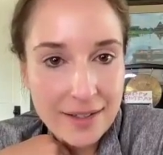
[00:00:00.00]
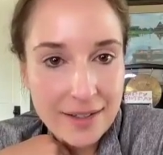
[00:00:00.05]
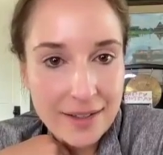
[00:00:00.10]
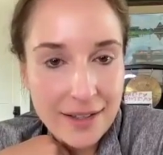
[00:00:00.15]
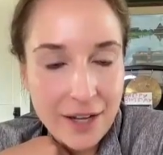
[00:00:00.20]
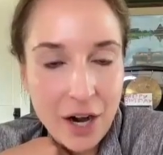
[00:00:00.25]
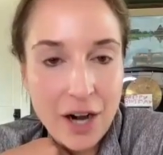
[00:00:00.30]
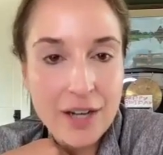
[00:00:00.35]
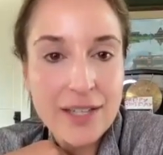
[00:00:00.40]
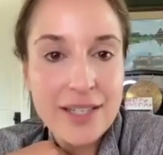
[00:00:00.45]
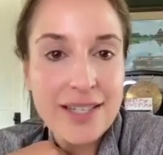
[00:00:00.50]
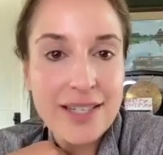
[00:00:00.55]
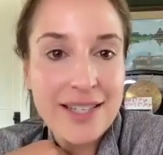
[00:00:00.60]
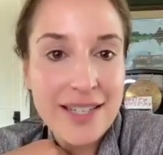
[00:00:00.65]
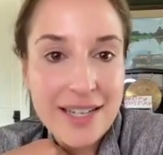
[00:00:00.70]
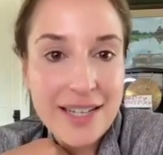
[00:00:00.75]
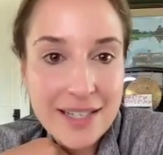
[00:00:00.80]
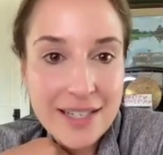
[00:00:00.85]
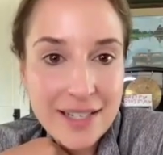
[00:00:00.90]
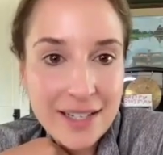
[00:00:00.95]
There are
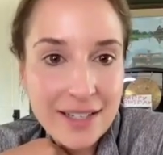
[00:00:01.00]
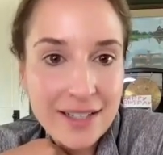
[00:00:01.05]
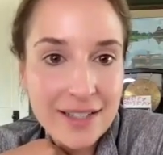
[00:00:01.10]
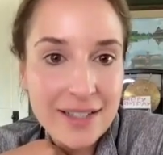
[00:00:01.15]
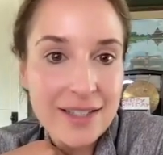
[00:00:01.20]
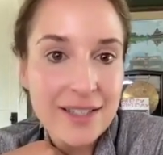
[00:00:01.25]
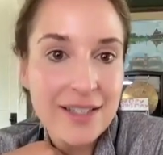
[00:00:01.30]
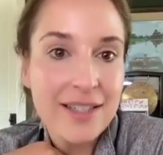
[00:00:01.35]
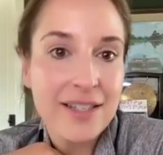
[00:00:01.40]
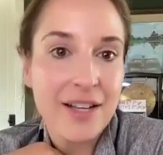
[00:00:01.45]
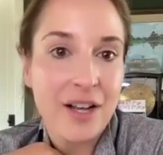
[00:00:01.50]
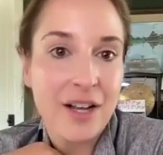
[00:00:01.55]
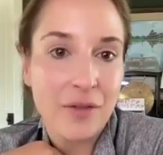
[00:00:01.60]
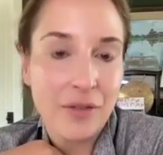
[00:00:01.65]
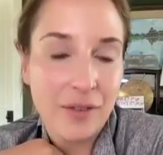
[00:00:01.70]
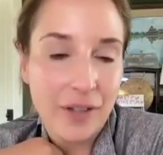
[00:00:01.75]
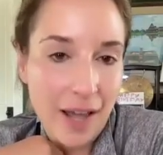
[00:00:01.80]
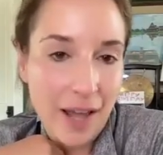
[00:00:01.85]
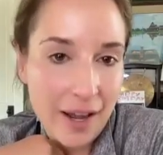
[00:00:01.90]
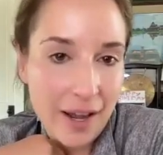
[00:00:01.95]
seasons of
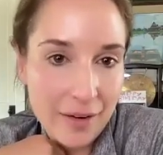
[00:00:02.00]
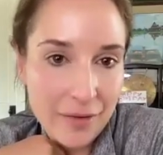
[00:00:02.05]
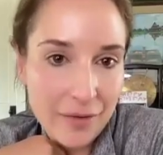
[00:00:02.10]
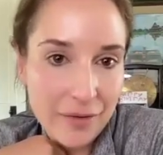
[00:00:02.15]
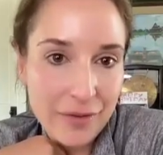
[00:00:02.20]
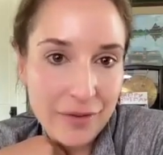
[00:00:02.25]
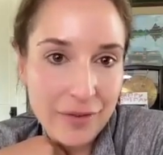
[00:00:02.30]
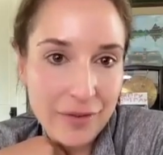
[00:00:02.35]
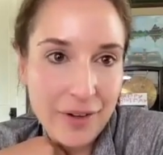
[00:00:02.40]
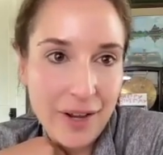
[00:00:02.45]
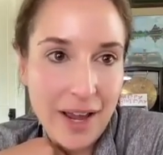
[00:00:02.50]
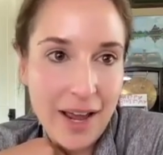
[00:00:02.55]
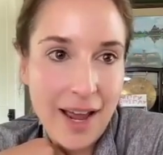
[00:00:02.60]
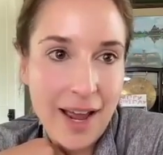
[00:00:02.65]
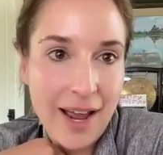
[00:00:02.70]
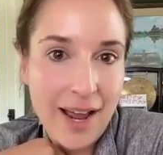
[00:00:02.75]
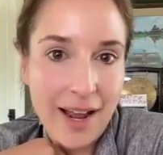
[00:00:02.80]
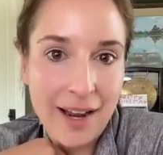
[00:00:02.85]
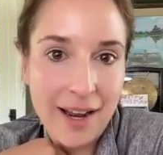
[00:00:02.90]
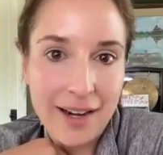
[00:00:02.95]
life
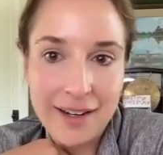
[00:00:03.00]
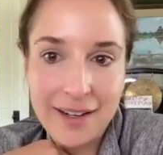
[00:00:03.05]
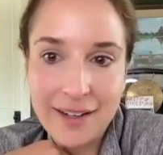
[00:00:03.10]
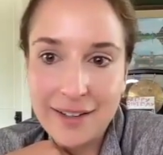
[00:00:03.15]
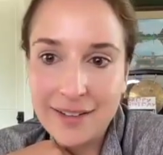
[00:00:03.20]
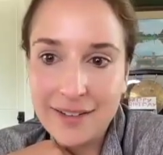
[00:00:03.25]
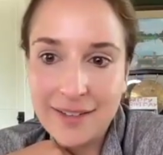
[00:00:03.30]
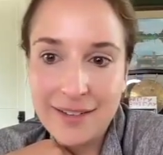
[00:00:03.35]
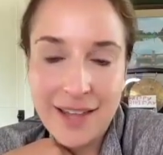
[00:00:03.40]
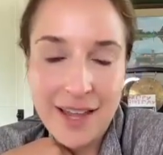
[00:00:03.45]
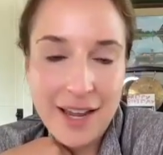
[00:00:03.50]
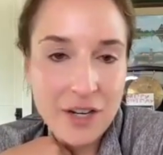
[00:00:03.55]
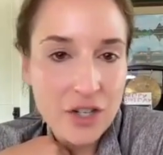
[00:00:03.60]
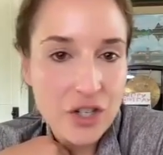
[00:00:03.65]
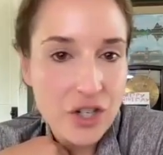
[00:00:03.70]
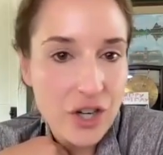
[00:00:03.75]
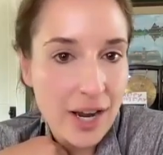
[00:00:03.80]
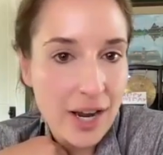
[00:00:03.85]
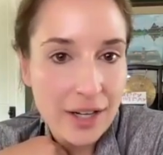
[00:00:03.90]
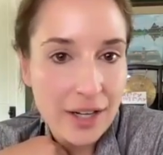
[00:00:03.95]
and they
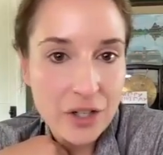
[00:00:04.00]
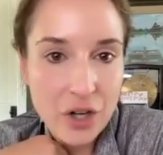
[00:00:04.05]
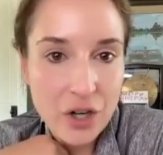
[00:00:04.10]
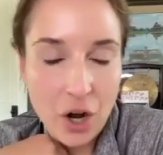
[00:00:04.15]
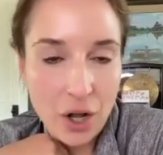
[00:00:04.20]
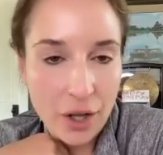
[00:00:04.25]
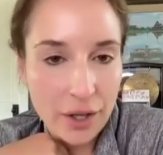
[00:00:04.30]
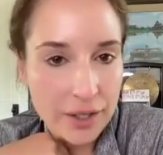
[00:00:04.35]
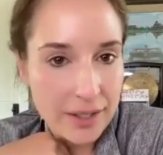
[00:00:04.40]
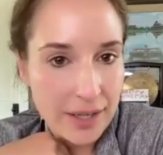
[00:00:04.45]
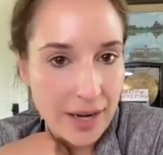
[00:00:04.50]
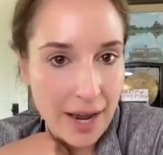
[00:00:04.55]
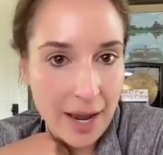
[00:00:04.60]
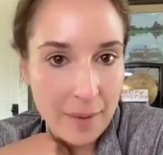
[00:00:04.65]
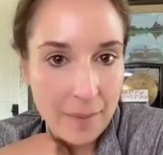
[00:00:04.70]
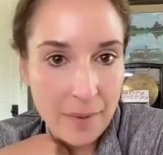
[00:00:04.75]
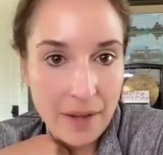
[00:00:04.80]
change all the time.